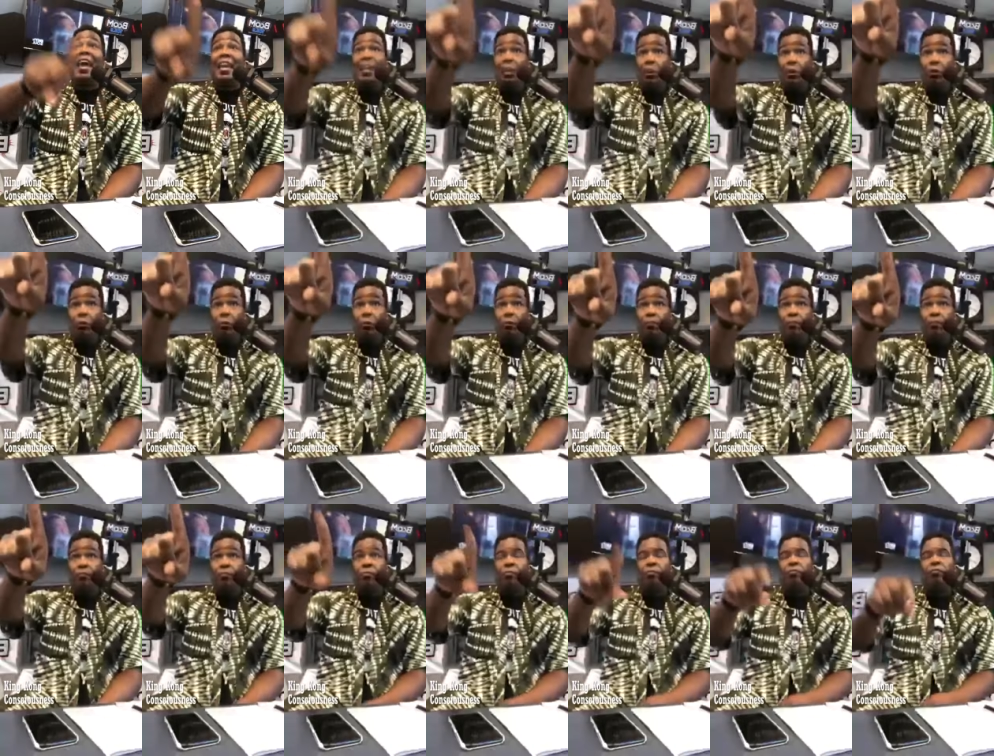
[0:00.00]
angle,
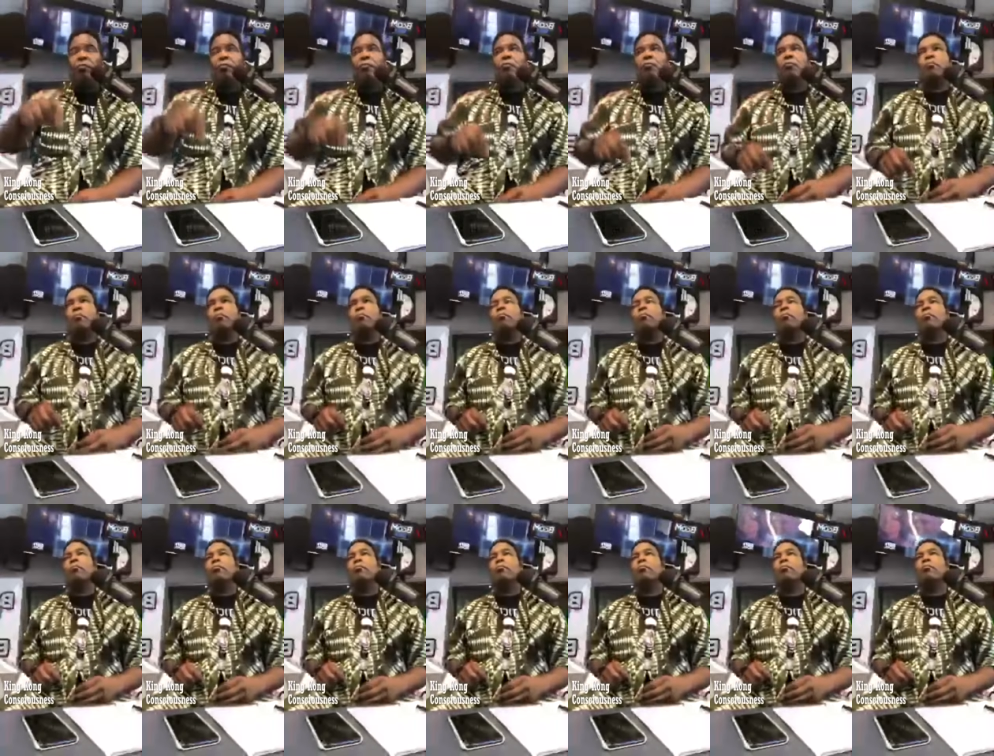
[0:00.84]

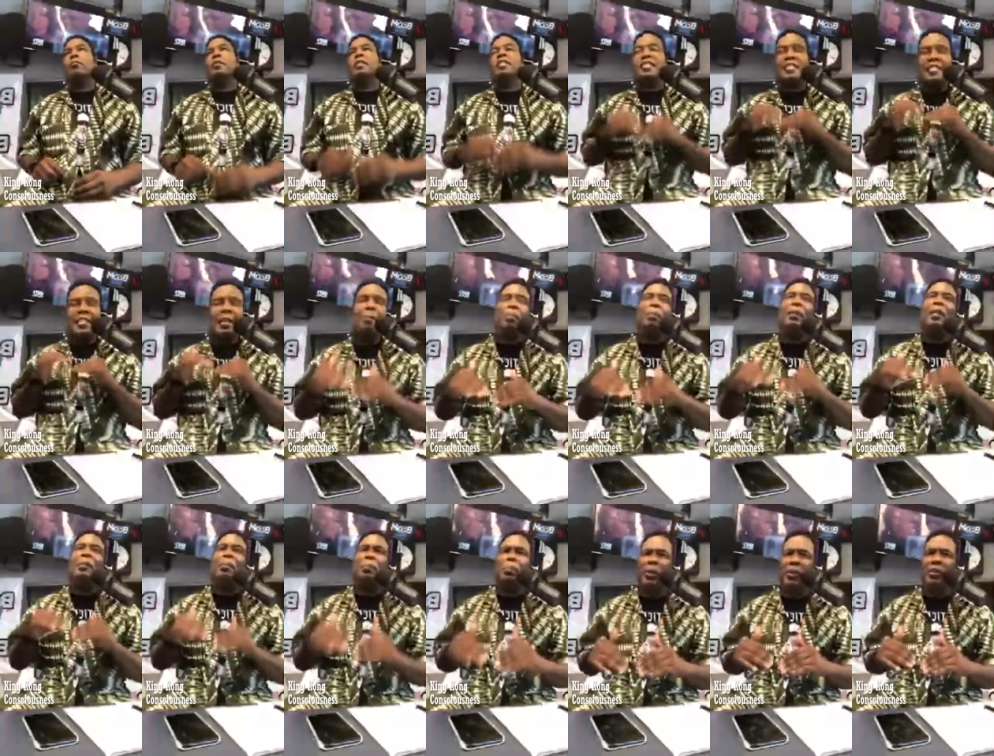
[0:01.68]

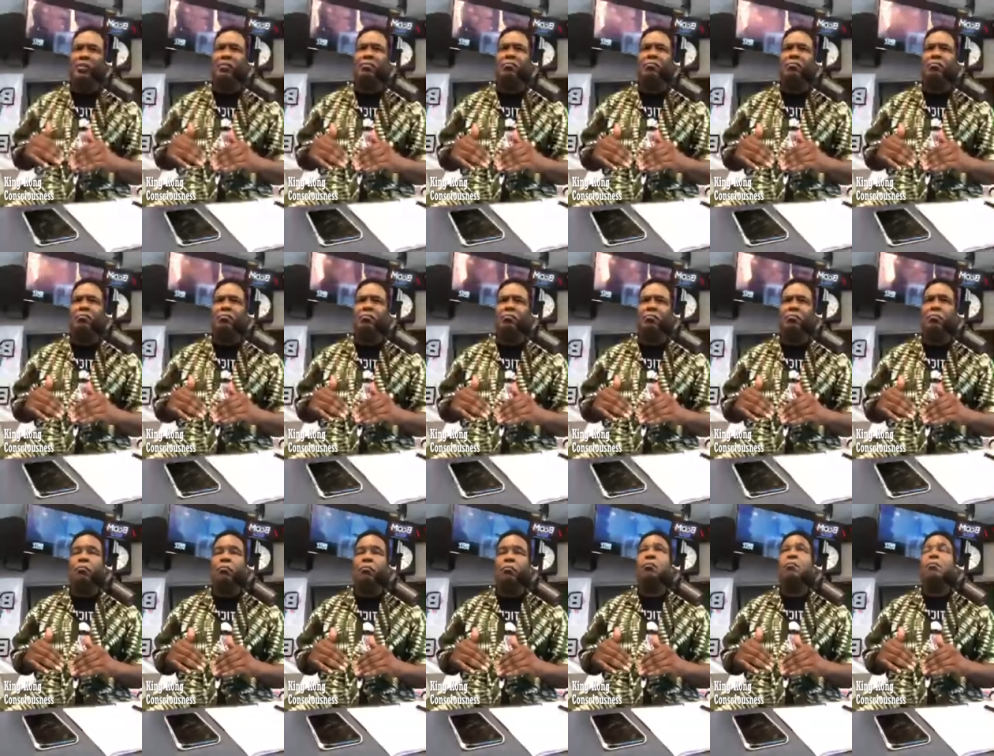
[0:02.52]
simply put,
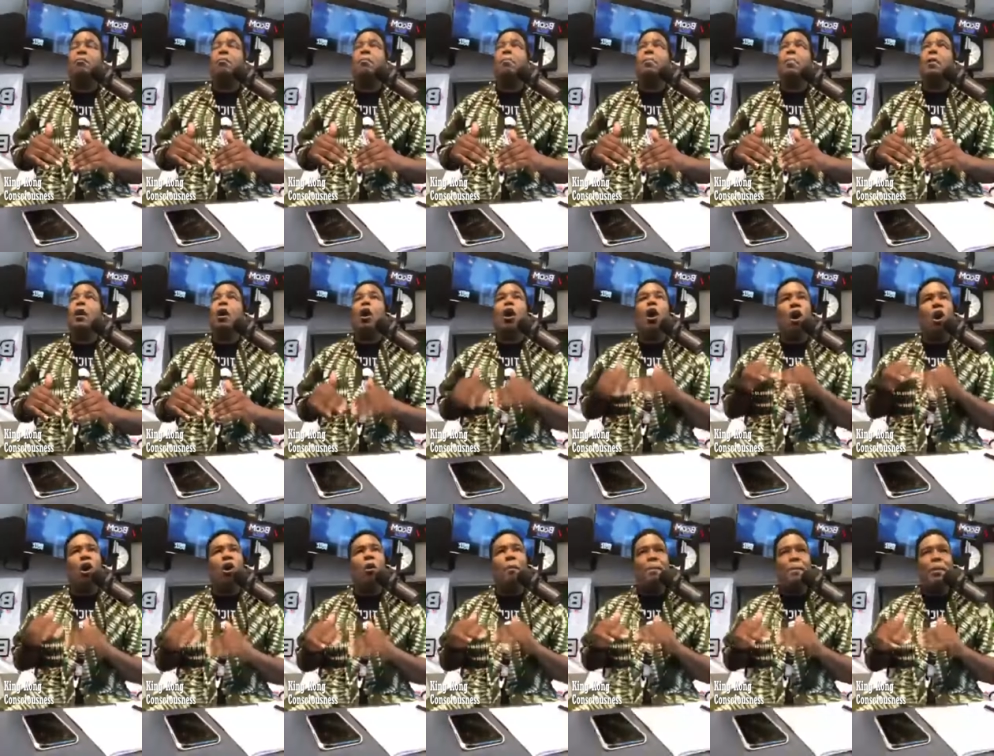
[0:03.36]

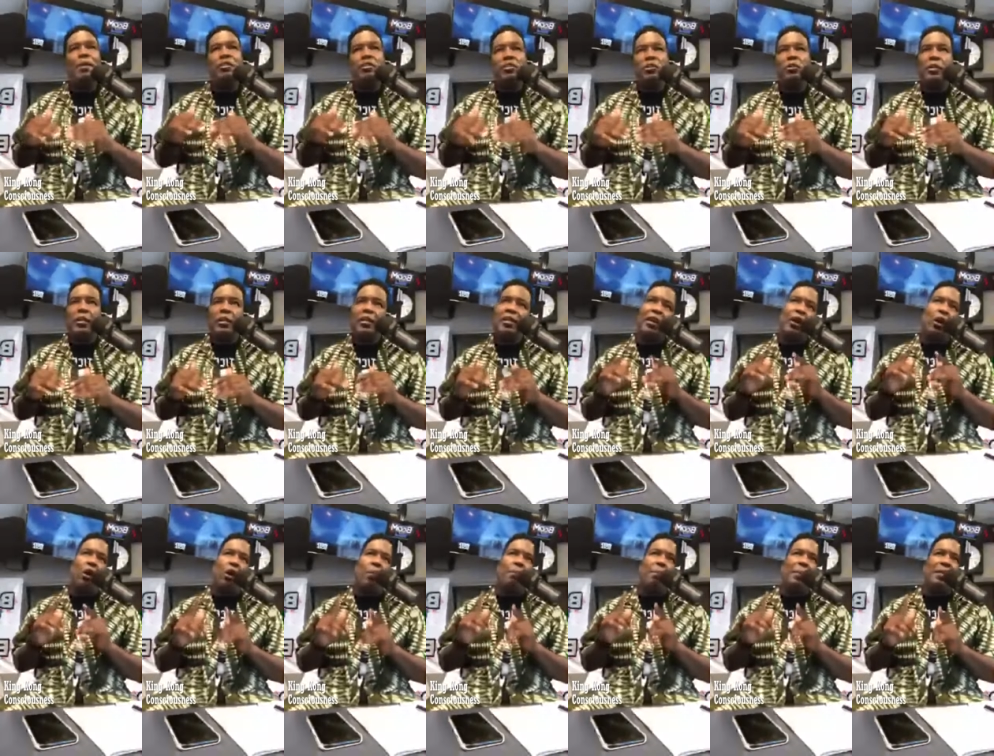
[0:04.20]
all
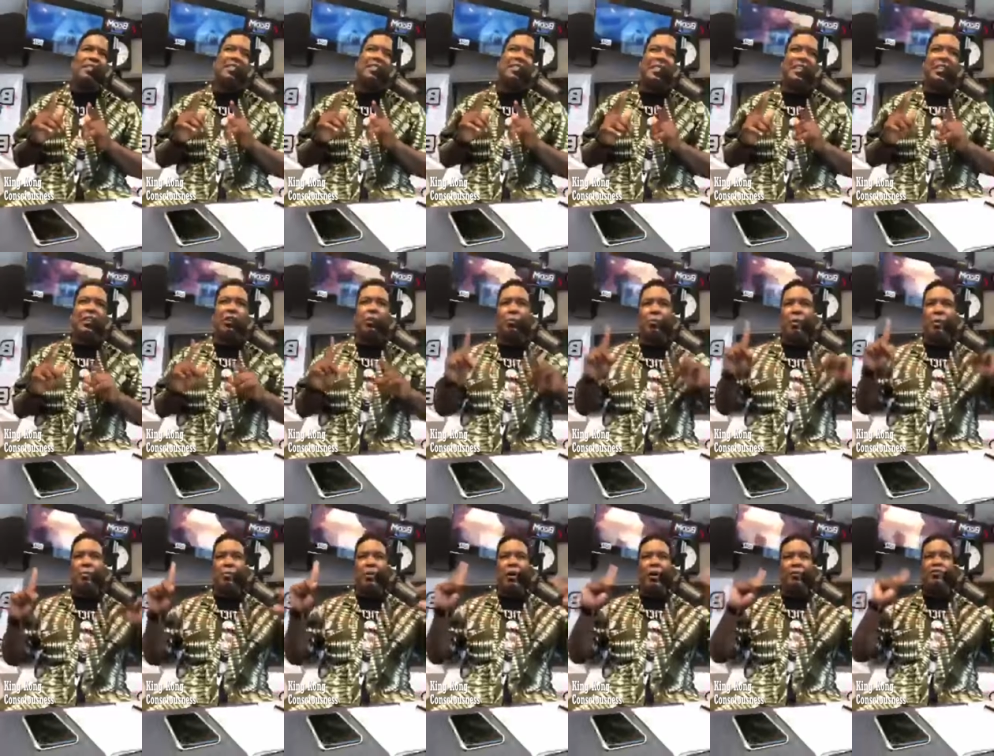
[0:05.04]
mentally ill
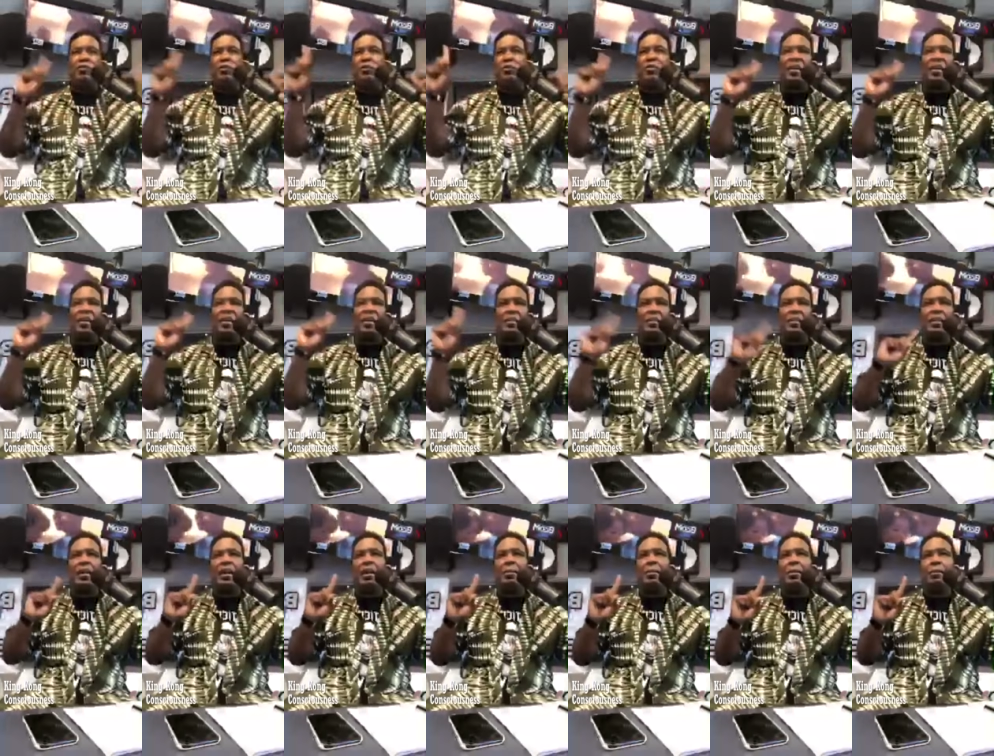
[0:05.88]
people have two things
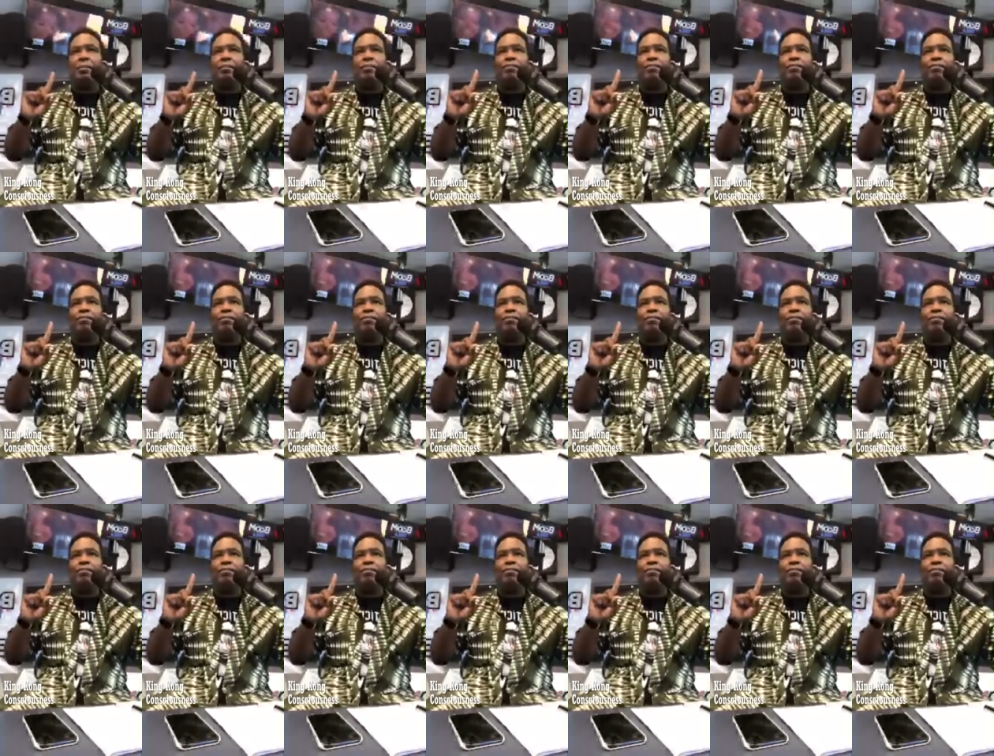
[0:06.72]
in common.